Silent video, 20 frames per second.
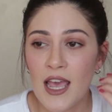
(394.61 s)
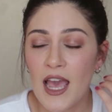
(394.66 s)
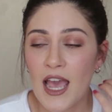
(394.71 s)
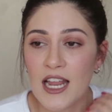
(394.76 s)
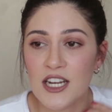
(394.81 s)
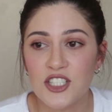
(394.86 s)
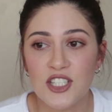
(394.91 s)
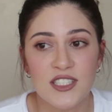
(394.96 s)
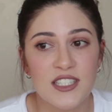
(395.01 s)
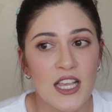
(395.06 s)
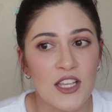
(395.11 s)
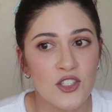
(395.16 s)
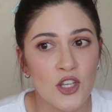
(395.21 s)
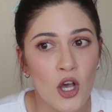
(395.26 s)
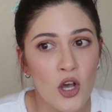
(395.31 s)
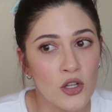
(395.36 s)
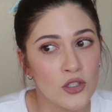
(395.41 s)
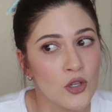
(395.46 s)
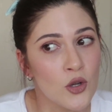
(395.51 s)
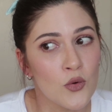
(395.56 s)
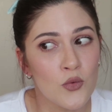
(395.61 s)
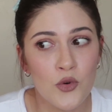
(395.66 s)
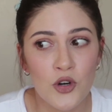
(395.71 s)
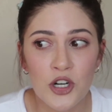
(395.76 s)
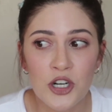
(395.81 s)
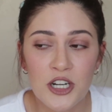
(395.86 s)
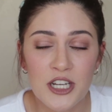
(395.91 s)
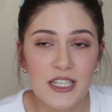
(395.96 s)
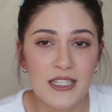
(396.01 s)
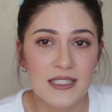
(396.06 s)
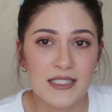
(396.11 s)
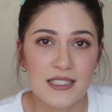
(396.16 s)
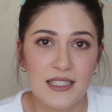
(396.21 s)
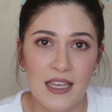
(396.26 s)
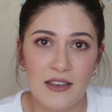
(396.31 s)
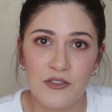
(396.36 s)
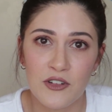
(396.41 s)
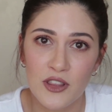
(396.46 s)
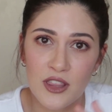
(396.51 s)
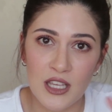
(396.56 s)
And she says, oh, no worries,
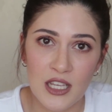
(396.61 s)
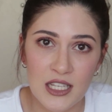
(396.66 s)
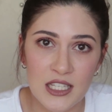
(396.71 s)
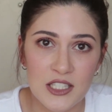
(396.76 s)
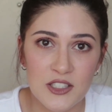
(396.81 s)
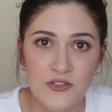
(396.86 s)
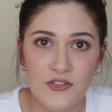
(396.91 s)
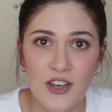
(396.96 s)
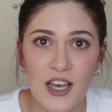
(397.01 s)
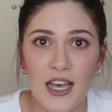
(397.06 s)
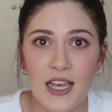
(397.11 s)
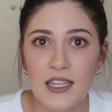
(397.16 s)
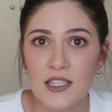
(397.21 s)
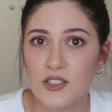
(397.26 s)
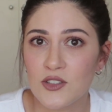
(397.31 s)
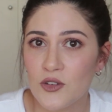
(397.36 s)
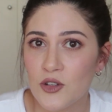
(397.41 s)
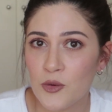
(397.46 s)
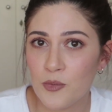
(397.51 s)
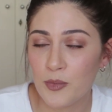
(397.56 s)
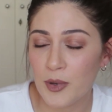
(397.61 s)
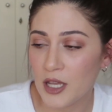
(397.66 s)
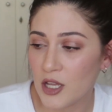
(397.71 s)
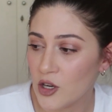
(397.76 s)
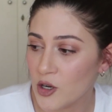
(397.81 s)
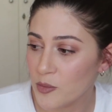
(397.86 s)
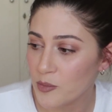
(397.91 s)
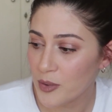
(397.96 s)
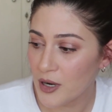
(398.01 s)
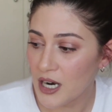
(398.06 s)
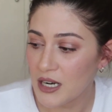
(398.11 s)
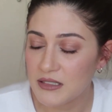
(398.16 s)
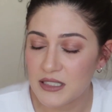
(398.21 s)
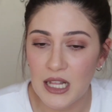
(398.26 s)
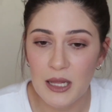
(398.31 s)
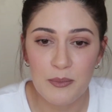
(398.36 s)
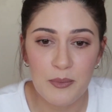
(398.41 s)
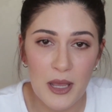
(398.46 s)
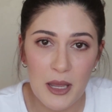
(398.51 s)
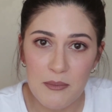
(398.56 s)
everything is fine, so you pay your part,
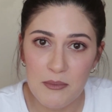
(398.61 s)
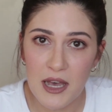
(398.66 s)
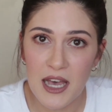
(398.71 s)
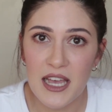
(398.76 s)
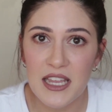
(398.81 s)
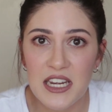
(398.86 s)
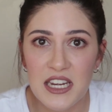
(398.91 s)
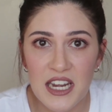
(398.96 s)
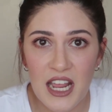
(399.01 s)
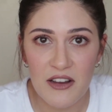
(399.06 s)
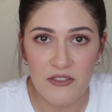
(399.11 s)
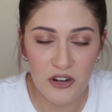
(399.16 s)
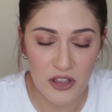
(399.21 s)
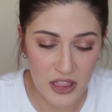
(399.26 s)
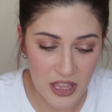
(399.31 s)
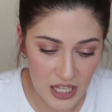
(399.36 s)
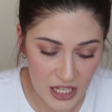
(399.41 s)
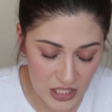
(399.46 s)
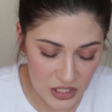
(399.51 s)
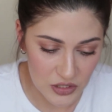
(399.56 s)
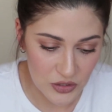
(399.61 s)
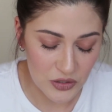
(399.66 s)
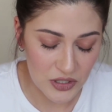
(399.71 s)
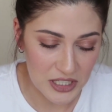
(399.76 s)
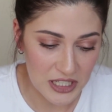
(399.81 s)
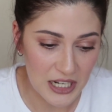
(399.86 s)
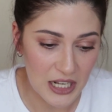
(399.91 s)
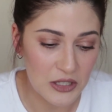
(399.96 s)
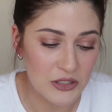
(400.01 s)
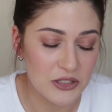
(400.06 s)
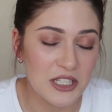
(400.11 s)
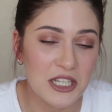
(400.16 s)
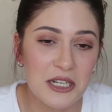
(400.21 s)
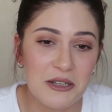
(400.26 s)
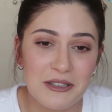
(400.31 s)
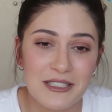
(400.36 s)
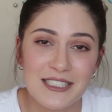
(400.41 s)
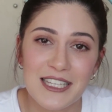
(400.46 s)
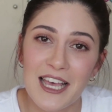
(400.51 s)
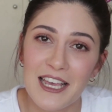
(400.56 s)
I'll pay mine, and everything is sorted out. And
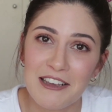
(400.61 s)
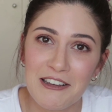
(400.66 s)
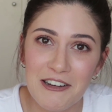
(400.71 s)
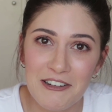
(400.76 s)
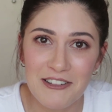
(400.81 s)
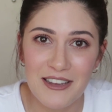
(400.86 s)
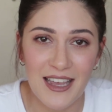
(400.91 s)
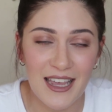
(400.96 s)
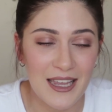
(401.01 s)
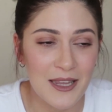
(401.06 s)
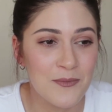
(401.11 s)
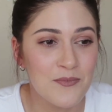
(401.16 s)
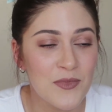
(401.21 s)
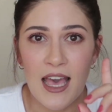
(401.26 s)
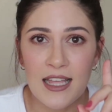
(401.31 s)
I was like, okay.